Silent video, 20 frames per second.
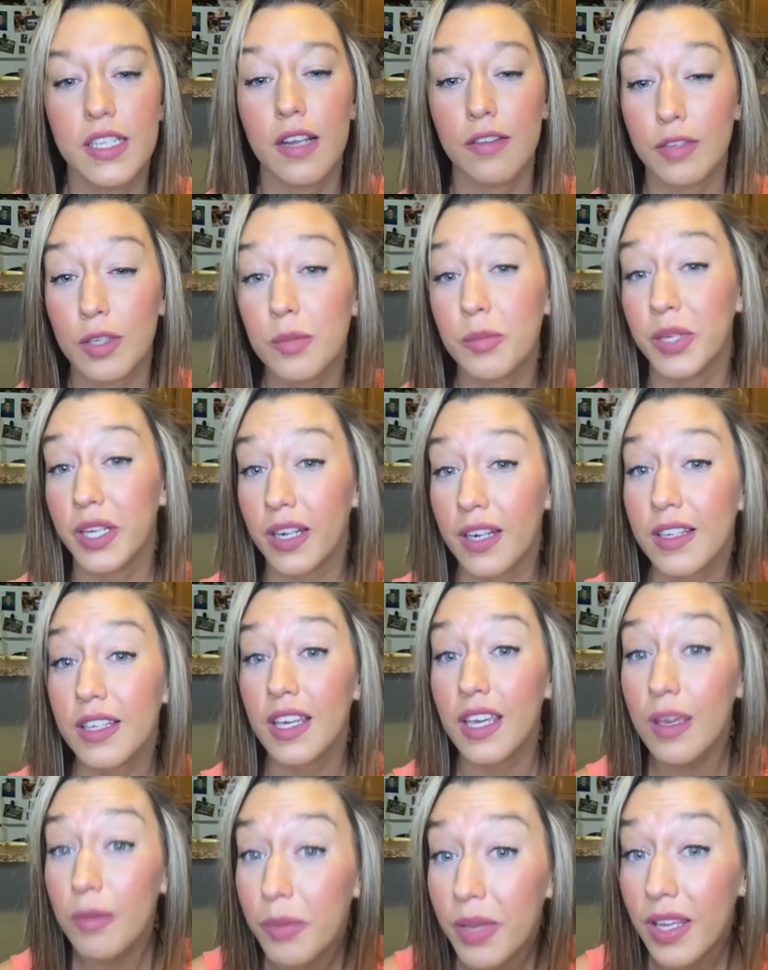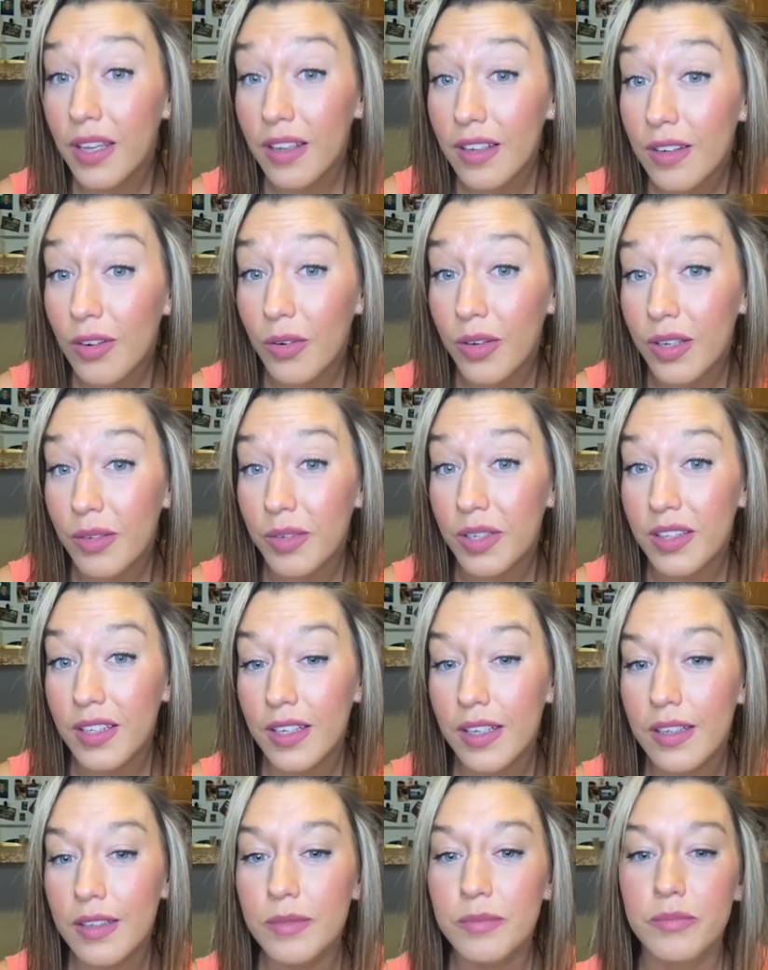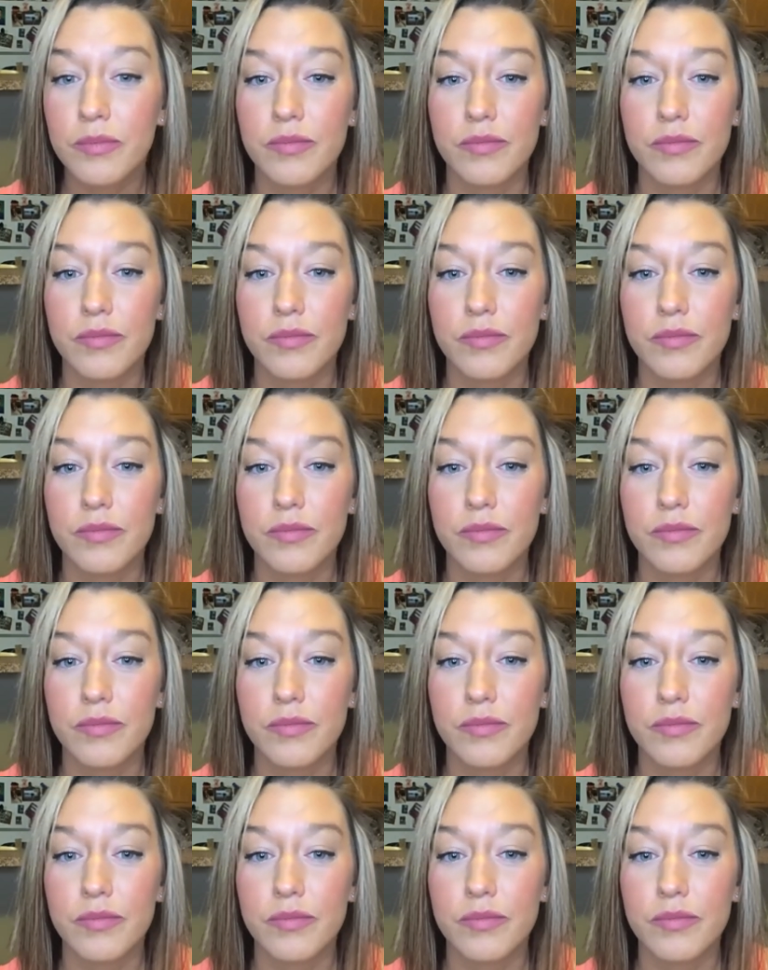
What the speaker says: I definitely plan on keeping going with it.